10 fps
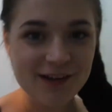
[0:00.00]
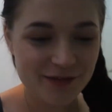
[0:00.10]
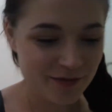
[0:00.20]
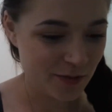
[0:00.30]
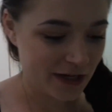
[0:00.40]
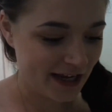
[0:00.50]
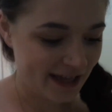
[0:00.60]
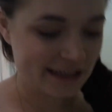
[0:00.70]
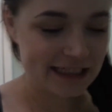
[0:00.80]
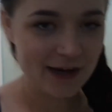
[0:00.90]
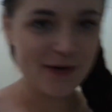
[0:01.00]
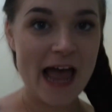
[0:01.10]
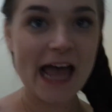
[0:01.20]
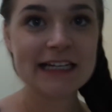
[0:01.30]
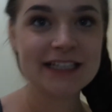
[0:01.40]
Hello everybody, it's
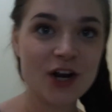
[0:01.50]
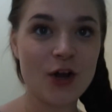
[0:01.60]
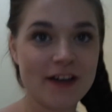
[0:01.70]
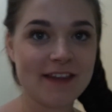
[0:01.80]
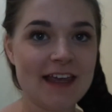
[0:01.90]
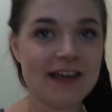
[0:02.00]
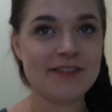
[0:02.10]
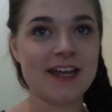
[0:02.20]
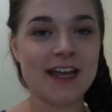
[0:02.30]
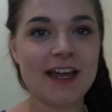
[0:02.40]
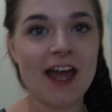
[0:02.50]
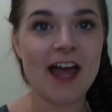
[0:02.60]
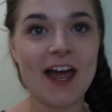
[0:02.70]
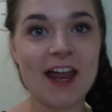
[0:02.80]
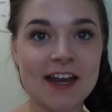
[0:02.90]
now 8 o'clock in the evening
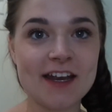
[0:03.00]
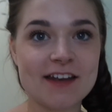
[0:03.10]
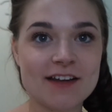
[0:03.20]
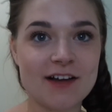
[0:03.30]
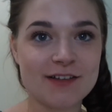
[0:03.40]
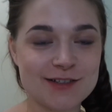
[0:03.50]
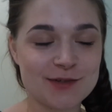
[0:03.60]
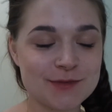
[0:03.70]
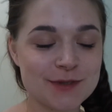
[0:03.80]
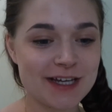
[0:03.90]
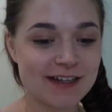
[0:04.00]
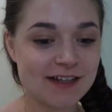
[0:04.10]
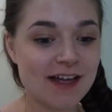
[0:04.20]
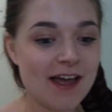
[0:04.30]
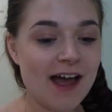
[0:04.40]
and I'll stop walking.
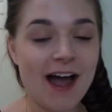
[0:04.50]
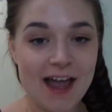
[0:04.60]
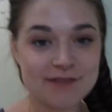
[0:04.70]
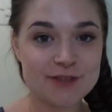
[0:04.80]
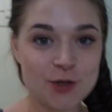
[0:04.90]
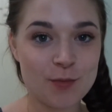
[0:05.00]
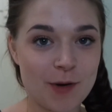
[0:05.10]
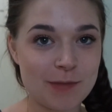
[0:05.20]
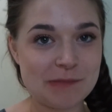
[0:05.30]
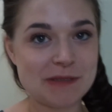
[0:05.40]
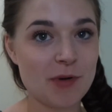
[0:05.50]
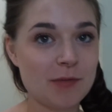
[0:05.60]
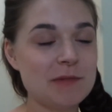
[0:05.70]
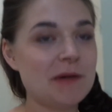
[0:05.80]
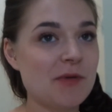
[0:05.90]
I have two problems.
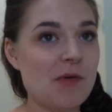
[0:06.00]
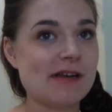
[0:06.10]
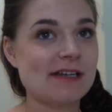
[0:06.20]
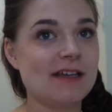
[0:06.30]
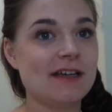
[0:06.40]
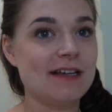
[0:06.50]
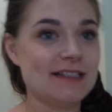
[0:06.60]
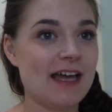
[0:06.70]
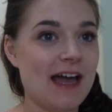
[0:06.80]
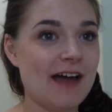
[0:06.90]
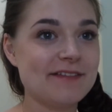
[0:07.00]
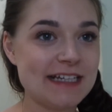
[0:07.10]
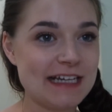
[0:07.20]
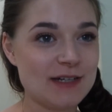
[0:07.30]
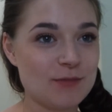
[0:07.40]
Problem number one is that I
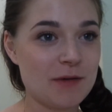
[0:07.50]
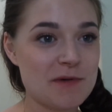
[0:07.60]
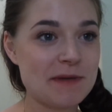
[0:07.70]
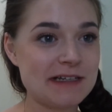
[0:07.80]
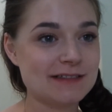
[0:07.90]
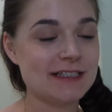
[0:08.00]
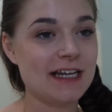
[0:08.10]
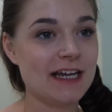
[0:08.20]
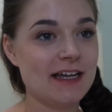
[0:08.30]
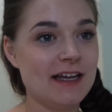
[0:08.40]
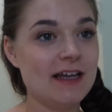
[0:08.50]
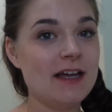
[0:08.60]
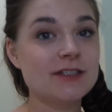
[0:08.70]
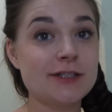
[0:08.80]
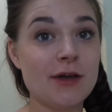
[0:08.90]
haven't eaten a proper meal today.
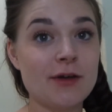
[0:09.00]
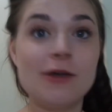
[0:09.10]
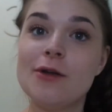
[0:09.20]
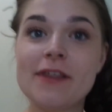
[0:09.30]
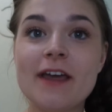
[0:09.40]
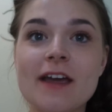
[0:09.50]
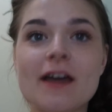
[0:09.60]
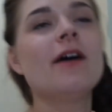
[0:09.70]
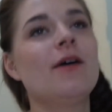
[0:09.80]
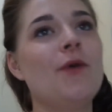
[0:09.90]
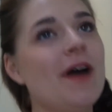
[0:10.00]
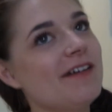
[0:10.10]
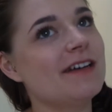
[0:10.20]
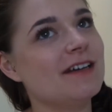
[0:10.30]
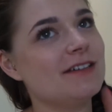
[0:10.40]
So you'd think, well
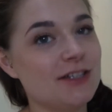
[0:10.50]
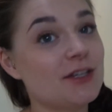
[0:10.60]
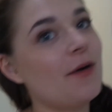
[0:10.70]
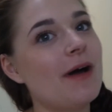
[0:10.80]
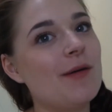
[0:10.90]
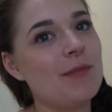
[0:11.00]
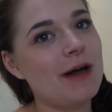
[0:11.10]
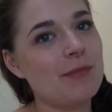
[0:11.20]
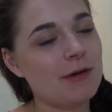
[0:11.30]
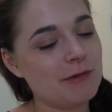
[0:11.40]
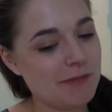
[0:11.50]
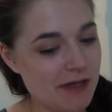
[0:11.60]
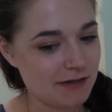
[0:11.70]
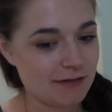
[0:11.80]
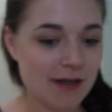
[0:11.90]
Harriet, just go out and buy a proper
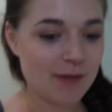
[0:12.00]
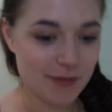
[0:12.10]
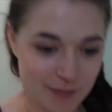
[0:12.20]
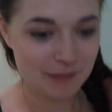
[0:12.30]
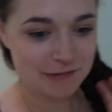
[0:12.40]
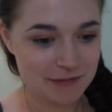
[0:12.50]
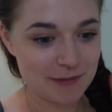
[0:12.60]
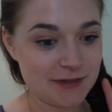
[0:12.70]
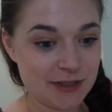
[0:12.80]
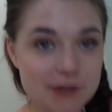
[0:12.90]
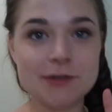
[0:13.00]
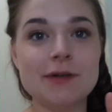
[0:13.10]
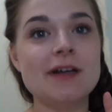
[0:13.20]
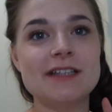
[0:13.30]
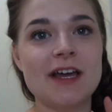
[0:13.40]
meal. But problem number
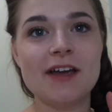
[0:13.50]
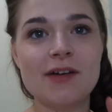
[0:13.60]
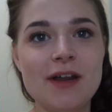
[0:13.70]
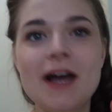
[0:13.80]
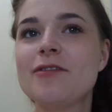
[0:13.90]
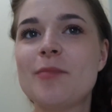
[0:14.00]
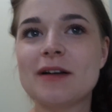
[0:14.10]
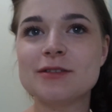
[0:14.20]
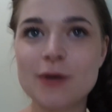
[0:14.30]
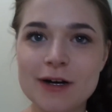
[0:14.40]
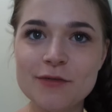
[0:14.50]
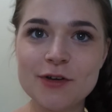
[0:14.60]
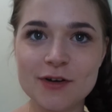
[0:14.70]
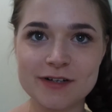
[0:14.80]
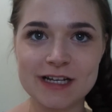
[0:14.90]
two is that I only have about 12
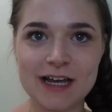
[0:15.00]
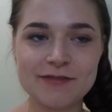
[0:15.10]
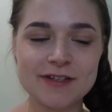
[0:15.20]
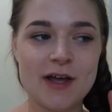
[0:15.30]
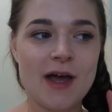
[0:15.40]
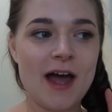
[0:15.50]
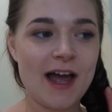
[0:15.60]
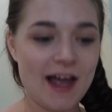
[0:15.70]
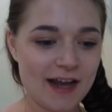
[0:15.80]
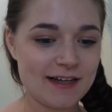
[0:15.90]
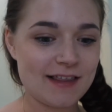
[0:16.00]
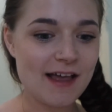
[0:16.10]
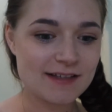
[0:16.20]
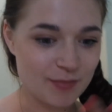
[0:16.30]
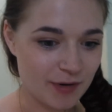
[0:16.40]
euros left. And
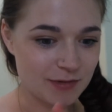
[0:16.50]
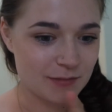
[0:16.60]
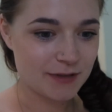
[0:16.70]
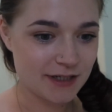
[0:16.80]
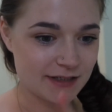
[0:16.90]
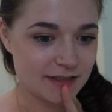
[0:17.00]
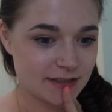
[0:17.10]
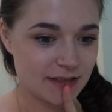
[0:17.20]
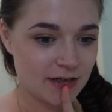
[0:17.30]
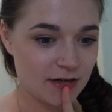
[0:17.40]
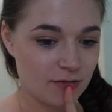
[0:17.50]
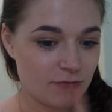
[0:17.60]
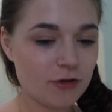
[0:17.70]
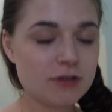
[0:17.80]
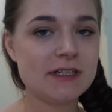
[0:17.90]
that's a problem because
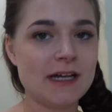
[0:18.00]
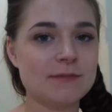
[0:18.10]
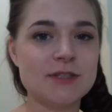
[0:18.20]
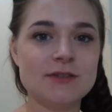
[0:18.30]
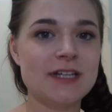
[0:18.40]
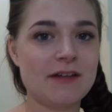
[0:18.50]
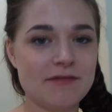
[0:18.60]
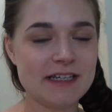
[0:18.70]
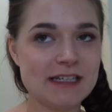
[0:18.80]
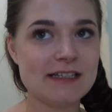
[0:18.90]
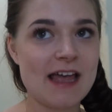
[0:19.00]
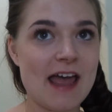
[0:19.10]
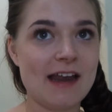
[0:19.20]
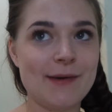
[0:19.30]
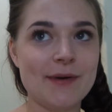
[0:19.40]
Rotterdam don't take visas
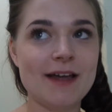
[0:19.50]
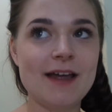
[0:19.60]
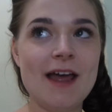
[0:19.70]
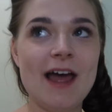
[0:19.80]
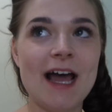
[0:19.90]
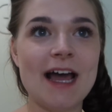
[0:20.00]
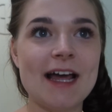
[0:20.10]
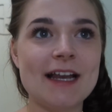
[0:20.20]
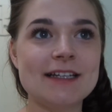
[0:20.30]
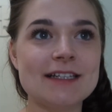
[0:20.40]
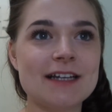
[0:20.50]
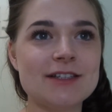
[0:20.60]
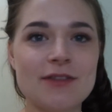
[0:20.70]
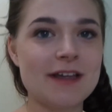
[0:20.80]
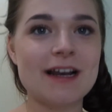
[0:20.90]
anywhere, and I
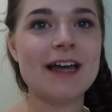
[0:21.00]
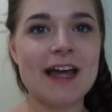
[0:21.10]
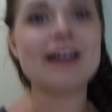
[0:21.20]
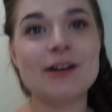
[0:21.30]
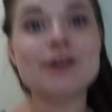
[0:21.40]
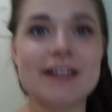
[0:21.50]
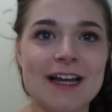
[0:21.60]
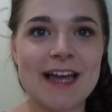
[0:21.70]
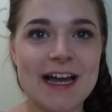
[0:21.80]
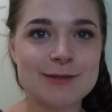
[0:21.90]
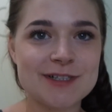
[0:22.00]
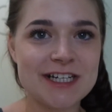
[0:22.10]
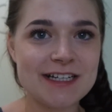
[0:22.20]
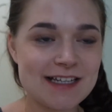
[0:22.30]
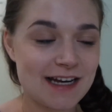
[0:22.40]
don't think like, including like cash
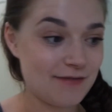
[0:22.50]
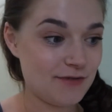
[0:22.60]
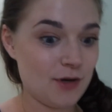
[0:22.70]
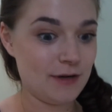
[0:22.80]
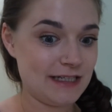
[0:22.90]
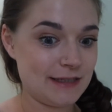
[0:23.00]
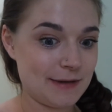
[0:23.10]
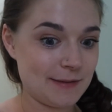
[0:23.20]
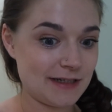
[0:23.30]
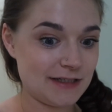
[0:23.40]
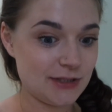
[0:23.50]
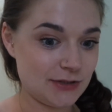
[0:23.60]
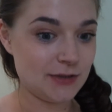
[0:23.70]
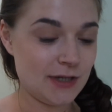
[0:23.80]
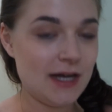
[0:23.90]
machines, and I have no idea what I'm going to
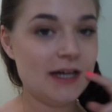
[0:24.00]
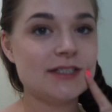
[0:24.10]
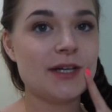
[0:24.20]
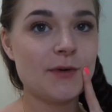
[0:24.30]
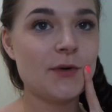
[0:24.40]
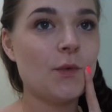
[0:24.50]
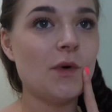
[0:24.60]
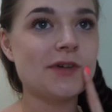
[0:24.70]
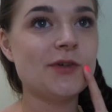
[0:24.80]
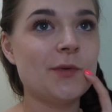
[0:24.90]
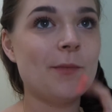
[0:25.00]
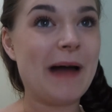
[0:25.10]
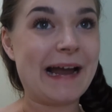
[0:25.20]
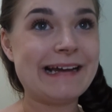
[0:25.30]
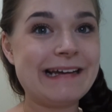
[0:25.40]
do. So I'm going to walk to a
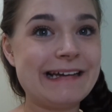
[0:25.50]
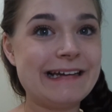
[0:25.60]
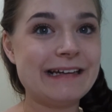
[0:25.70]
bank,